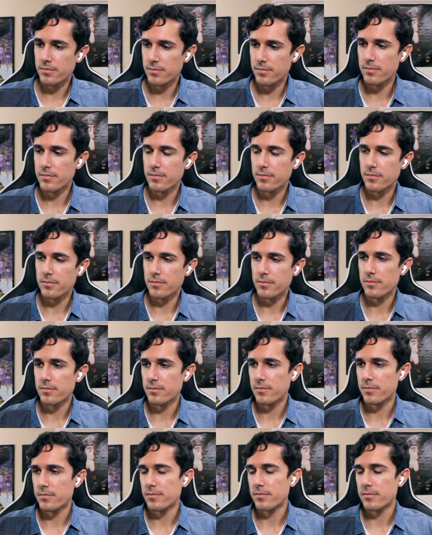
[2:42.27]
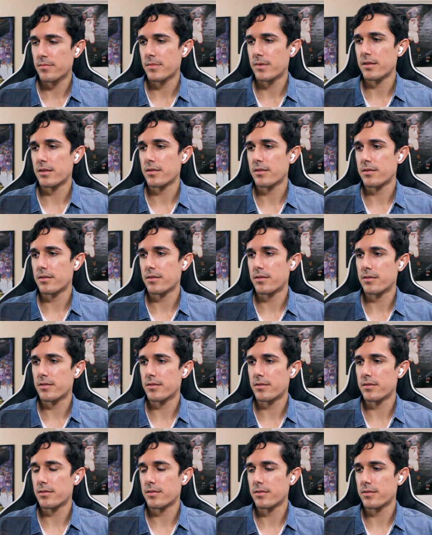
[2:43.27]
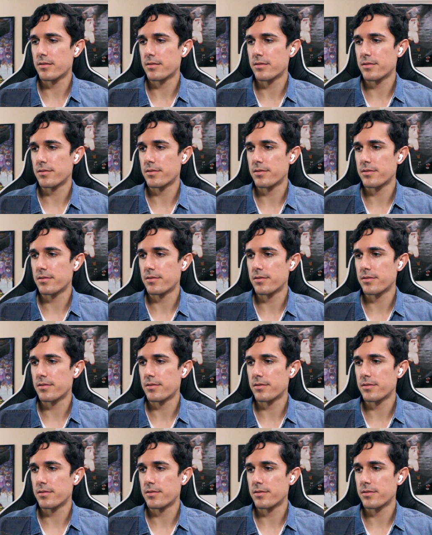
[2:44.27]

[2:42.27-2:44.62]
Nobody speaks.